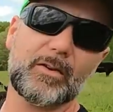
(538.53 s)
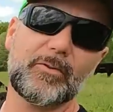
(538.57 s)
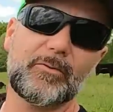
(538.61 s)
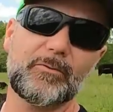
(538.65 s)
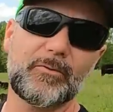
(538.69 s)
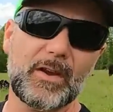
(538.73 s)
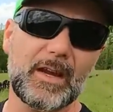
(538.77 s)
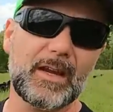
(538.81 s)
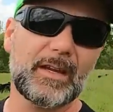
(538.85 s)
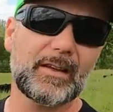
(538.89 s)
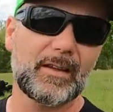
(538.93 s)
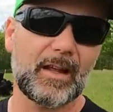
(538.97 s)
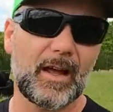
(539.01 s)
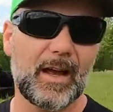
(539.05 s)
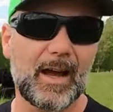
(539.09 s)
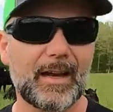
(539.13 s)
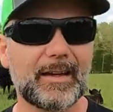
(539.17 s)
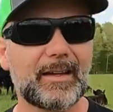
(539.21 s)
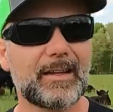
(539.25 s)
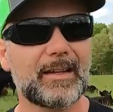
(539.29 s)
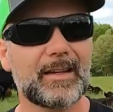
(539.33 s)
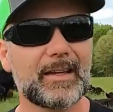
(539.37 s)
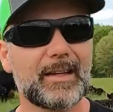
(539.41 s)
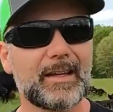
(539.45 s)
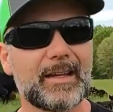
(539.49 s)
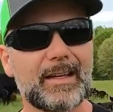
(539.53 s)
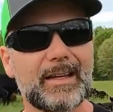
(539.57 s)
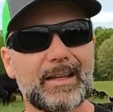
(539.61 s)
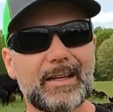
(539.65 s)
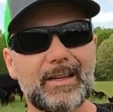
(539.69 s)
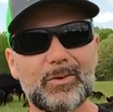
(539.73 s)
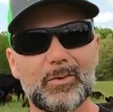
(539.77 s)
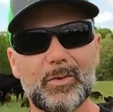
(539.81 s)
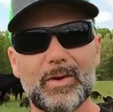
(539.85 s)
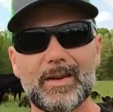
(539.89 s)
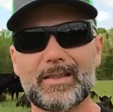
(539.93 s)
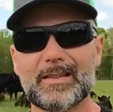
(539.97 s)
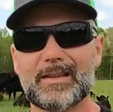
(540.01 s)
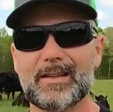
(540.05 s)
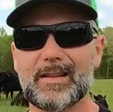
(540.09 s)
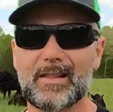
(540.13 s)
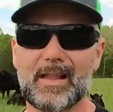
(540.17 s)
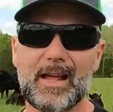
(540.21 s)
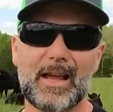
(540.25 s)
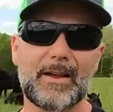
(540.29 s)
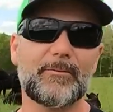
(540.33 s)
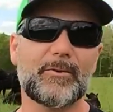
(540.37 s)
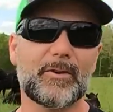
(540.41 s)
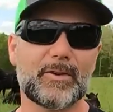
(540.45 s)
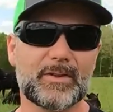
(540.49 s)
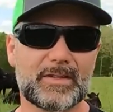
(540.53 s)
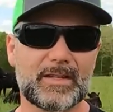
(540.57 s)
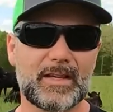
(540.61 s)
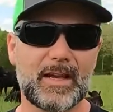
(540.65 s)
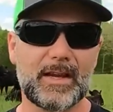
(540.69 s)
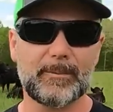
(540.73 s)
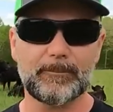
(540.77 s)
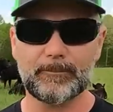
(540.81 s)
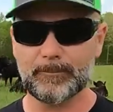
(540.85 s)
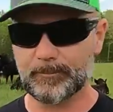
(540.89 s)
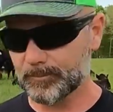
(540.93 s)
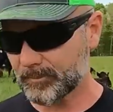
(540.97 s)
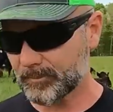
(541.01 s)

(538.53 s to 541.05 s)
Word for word: on a feedlot with glyphosate.